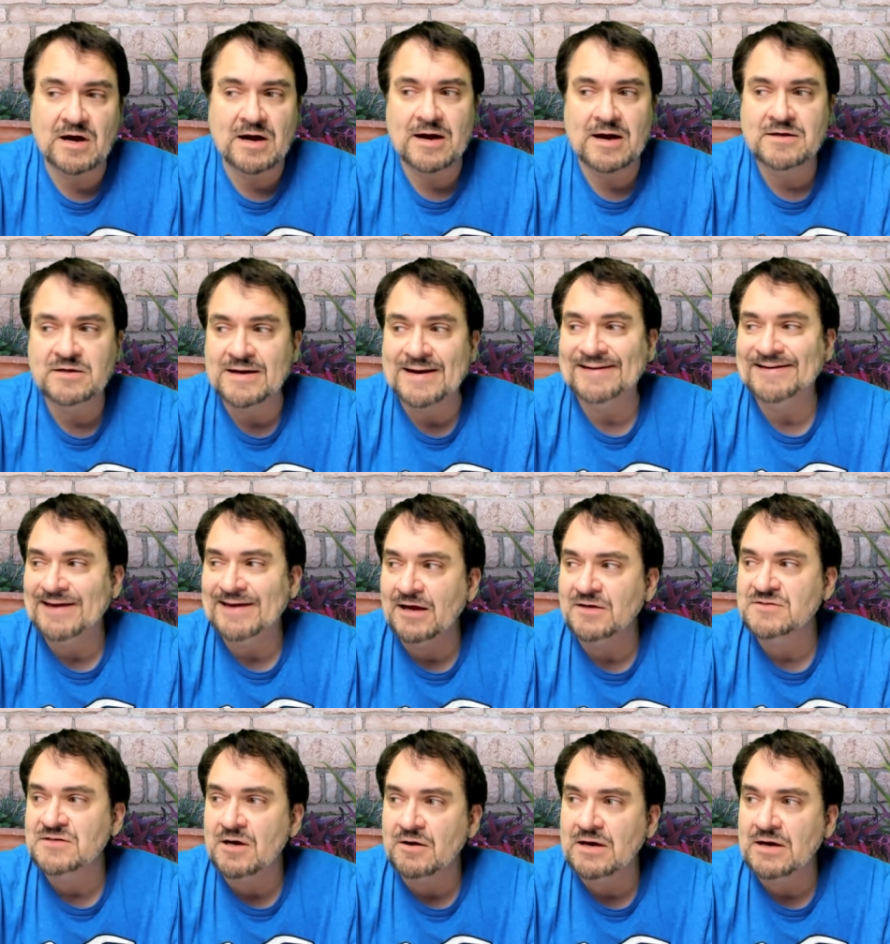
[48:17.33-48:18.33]
I, I
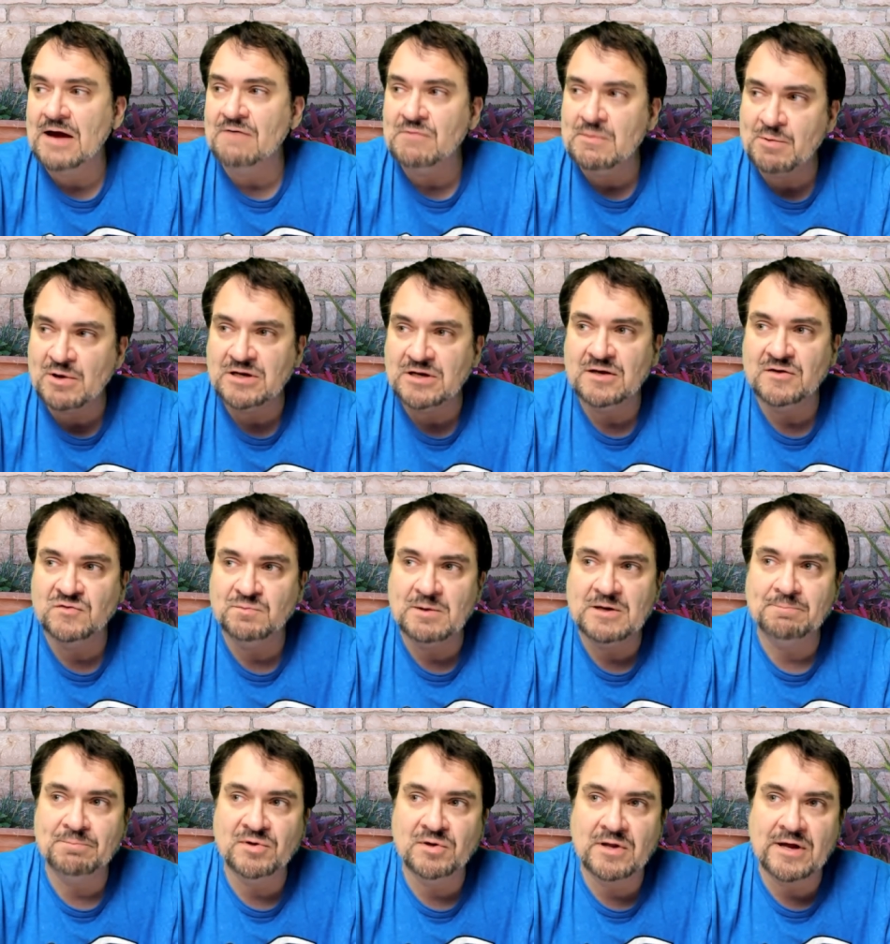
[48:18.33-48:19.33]
can't tell you. Everybody has
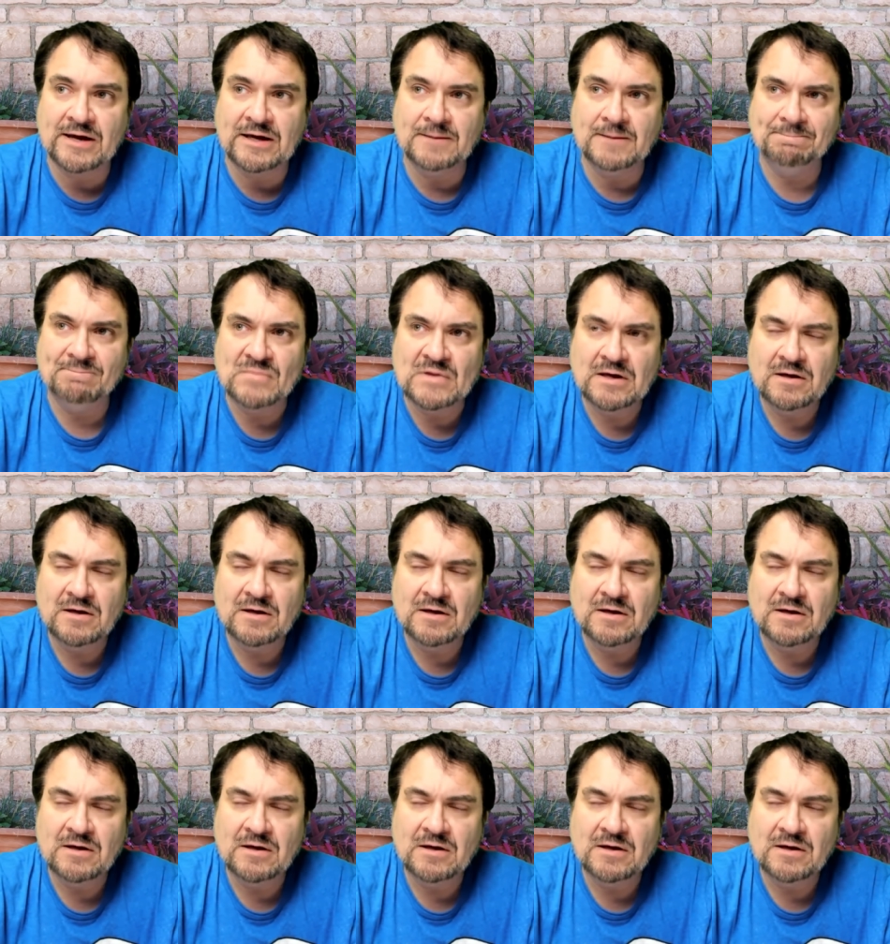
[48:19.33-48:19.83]
been polite.